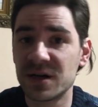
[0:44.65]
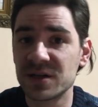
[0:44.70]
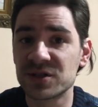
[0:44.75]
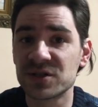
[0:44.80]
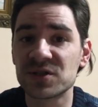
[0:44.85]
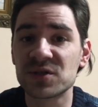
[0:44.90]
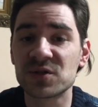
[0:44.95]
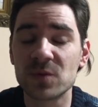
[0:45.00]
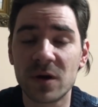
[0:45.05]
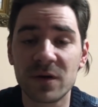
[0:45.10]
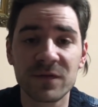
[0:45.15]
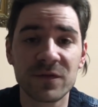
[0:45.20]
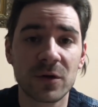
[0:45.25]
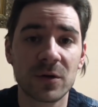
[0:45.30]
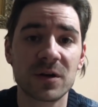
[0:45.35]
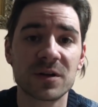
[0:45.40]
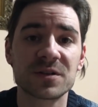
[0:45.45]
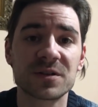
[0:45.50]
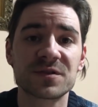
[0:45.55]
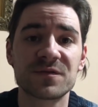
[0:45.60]
just
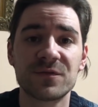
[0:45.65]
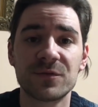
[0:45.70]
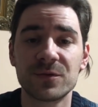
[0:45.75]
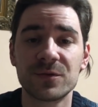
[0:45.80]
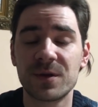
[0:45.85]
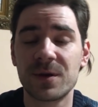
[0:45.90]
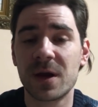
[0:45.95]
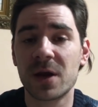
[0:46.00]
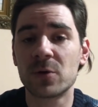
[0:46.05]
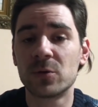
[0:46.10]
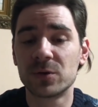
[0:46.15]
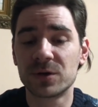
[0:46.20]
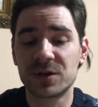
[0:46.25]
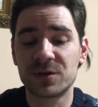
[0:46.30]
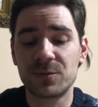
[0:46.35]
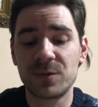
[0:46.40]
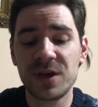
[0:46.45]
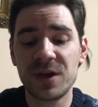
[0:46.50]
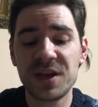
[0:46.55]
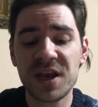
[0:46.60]
$12 for the recorded
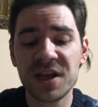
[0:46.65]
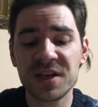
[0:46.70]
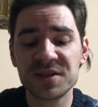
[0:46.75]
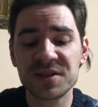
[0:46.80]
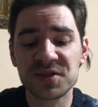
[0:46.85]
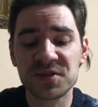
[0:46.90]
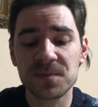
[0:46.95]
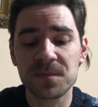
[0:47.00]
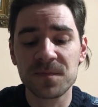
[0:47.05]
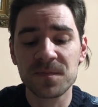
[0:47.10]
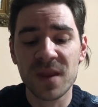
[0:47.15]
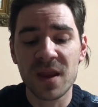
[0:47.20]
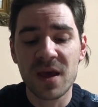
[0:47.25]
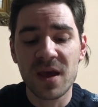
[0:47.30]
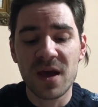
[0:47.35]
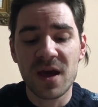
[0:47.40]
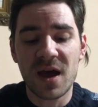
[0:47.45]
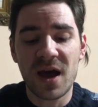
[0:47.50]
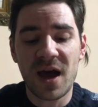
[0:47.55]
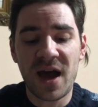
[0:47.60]
readings
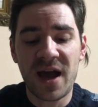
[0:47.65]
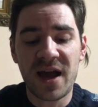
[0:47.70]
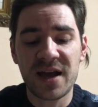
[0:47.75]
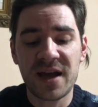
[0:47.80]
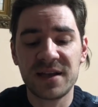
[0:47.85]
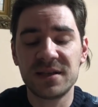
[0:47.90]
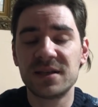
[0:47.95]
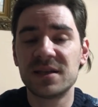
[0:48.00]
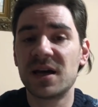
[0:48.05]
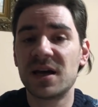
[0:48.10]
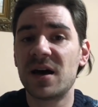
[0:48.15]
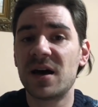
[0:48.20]
and